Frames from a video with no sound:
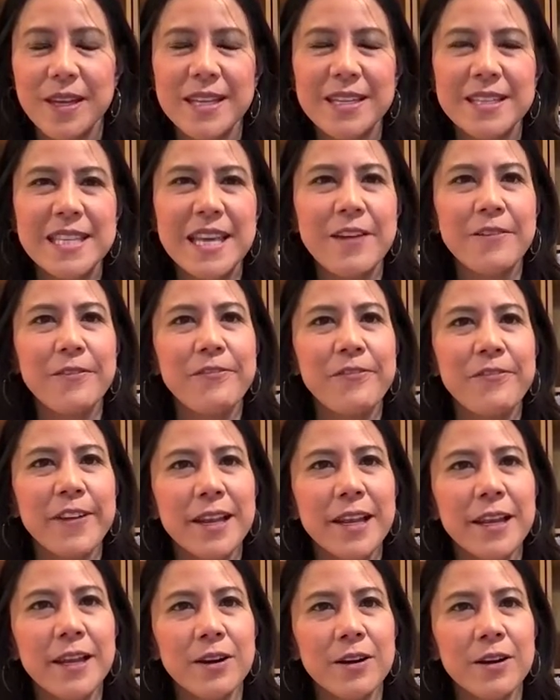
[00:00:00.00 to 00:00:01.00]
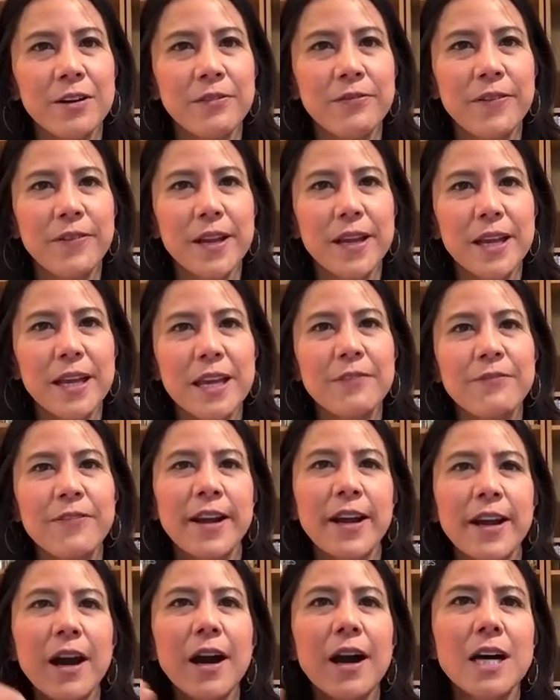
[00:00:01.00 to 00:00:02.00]
it's that feeling of if
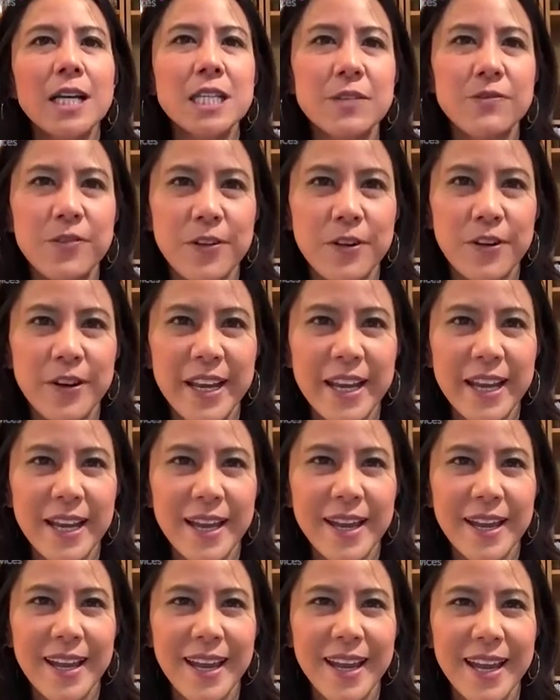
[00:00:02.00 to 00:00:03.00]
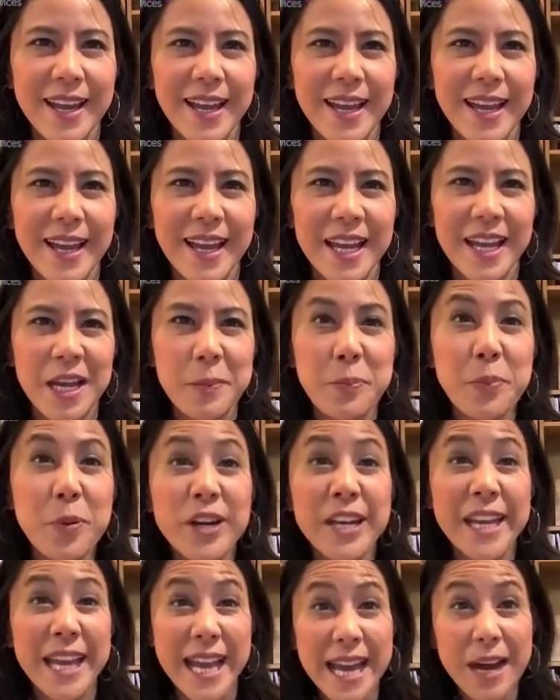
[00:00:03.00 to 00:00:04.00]
I ask for it and I
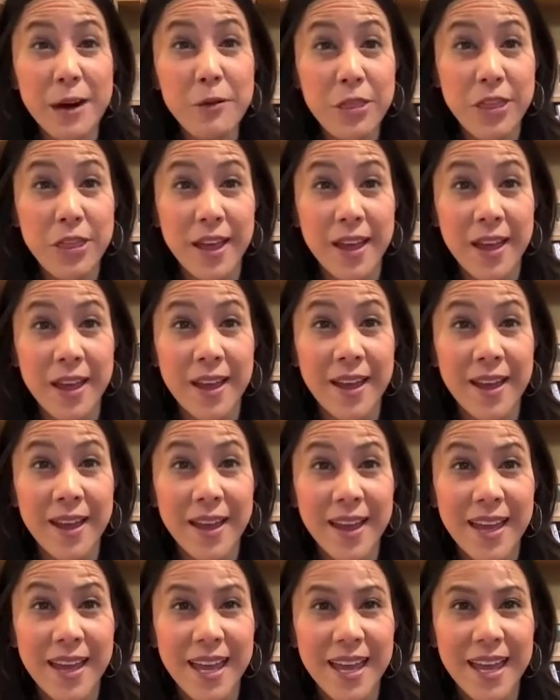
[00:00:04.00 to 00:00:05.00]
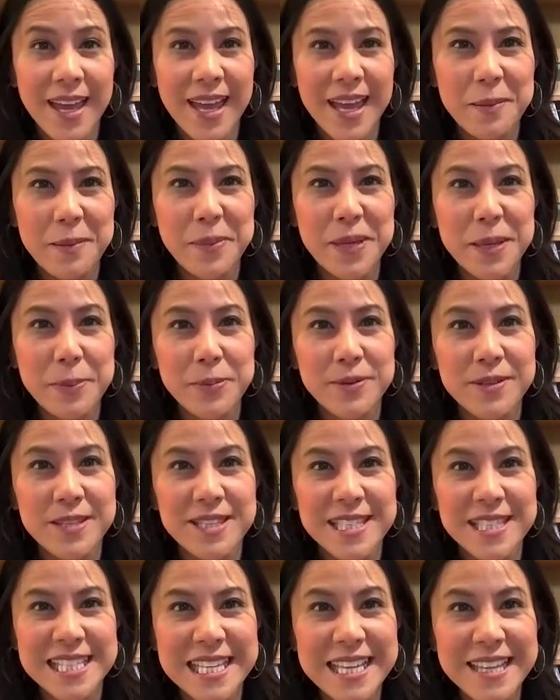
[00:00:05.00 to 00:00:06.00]
put it out there and people
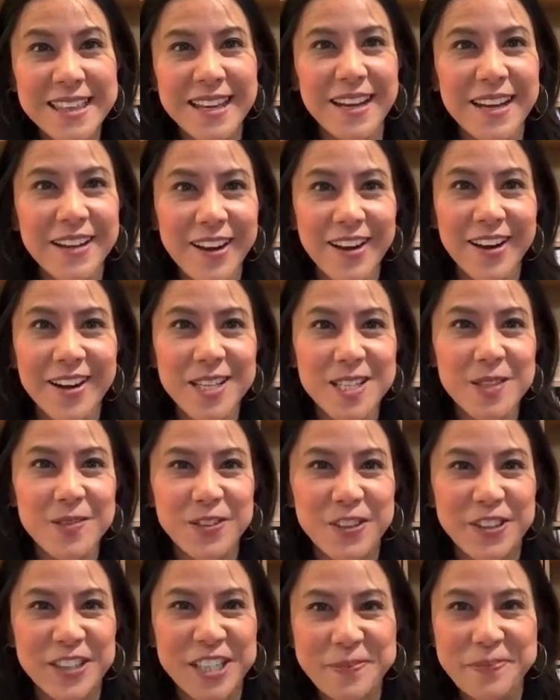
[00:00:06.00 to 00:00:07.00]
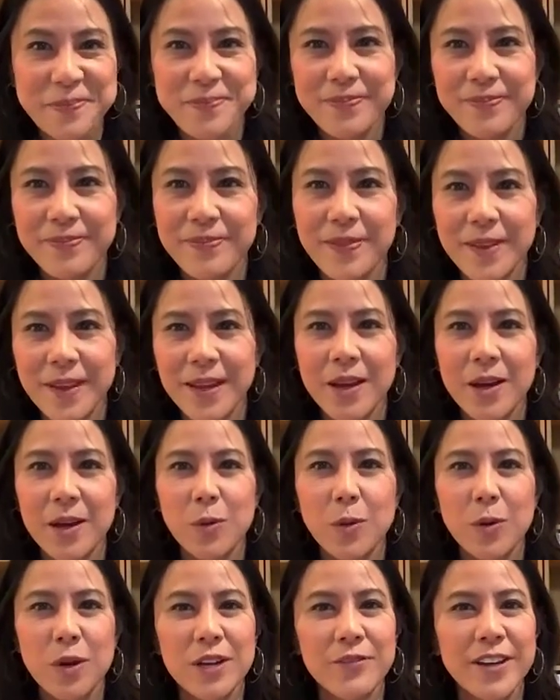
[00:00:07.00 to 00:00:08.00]
see that I ask for it,
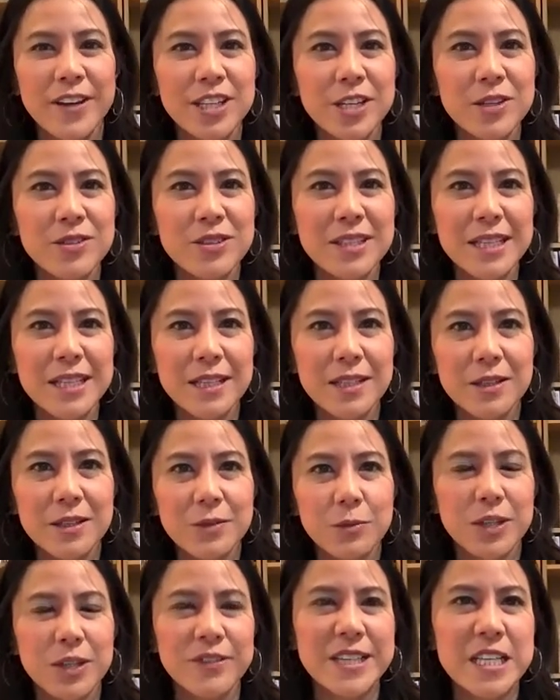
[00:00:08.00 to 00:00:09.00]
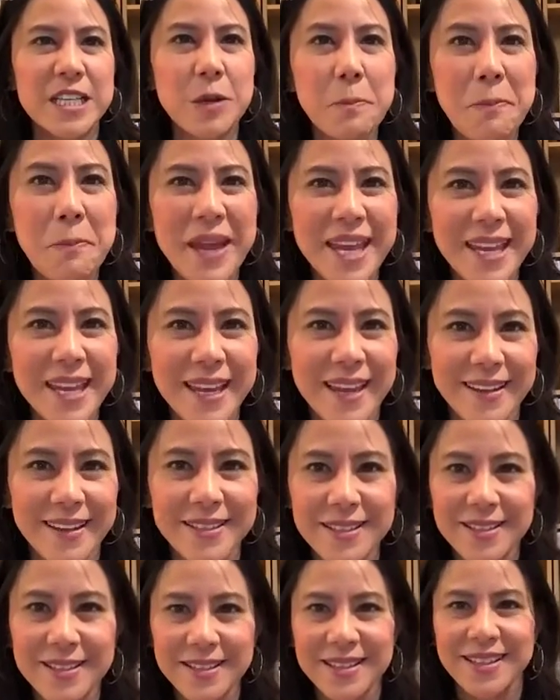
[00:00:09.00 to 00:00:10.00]
what if I don't what if I don't make it?